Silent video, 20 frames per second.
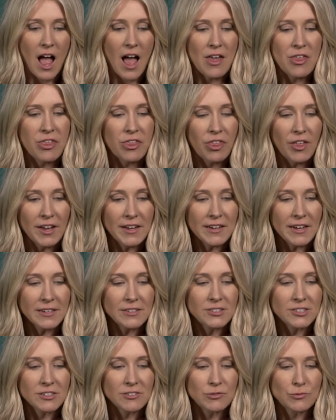think I
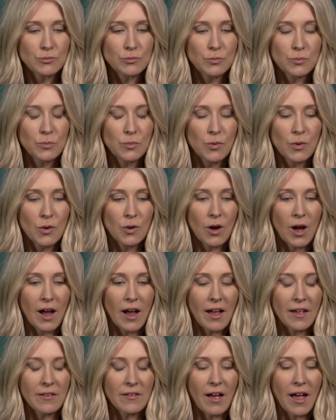just, w-
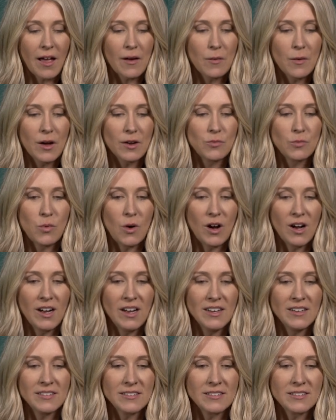I, I would
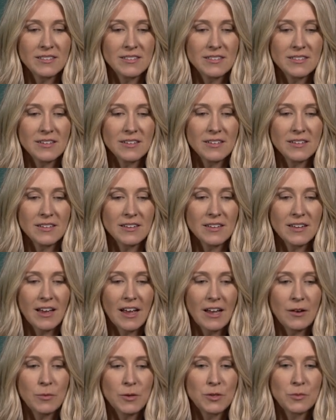want,
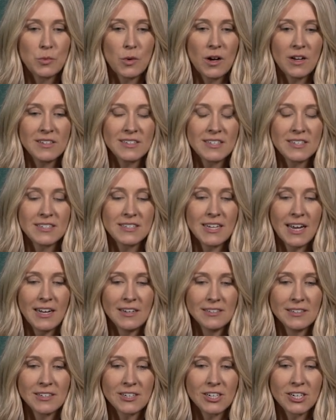I would want to
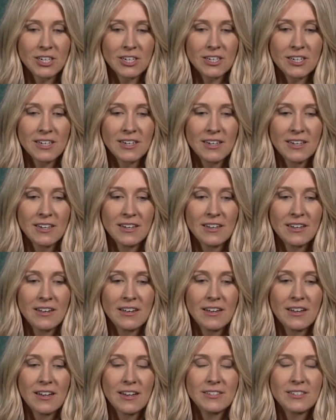tell her
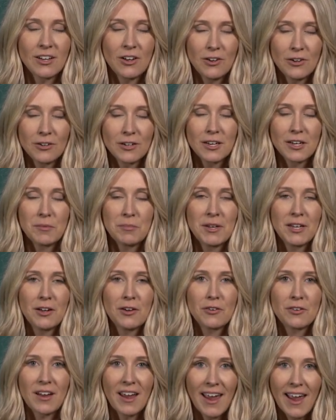it's all going to be
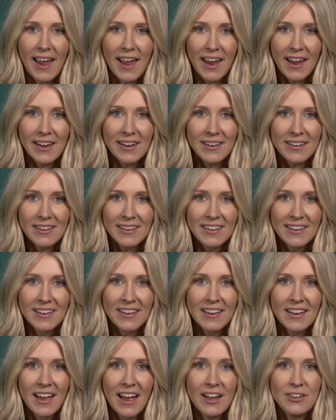okay
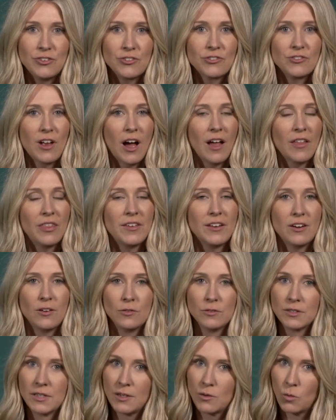and you're not the
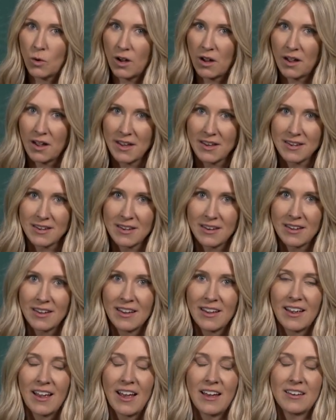only one
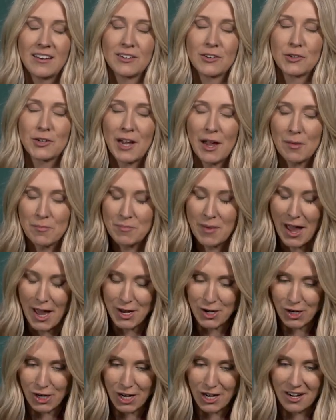and it'll get
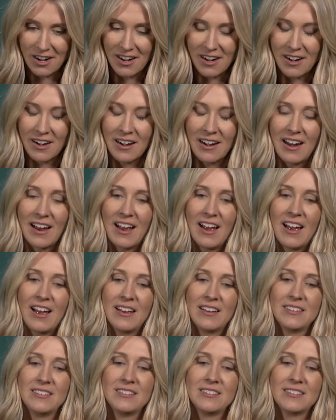better
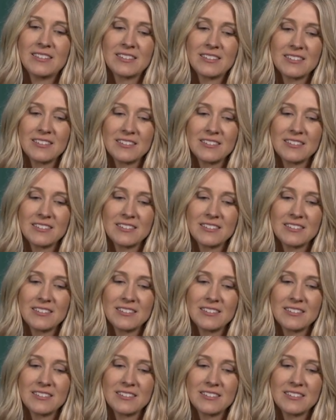and